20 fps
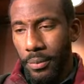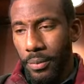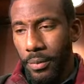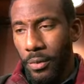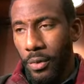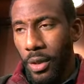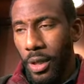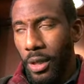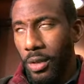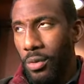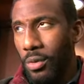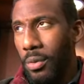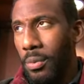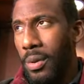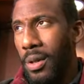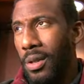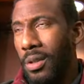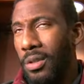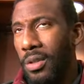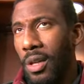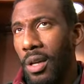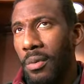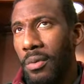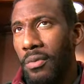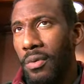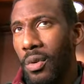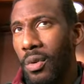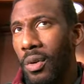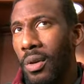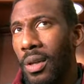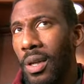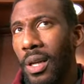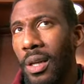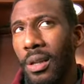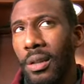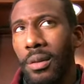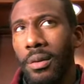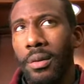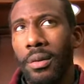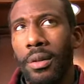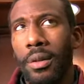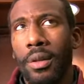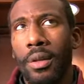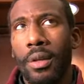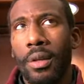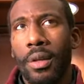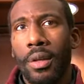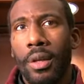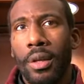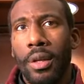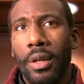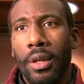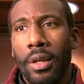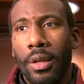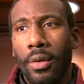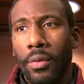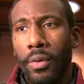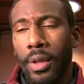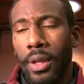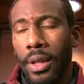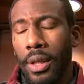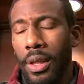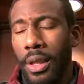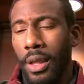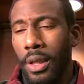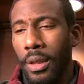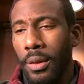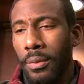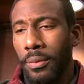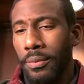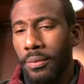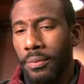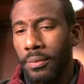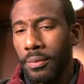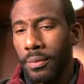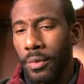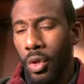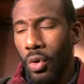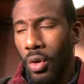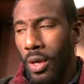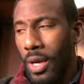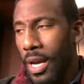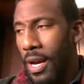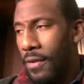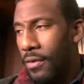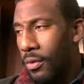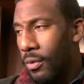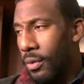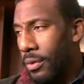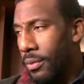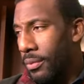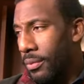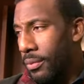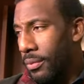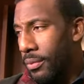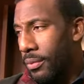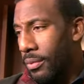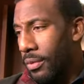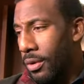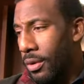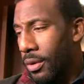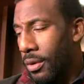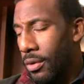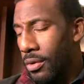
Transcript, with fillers: We got to do a better job of knowing that and really going after it.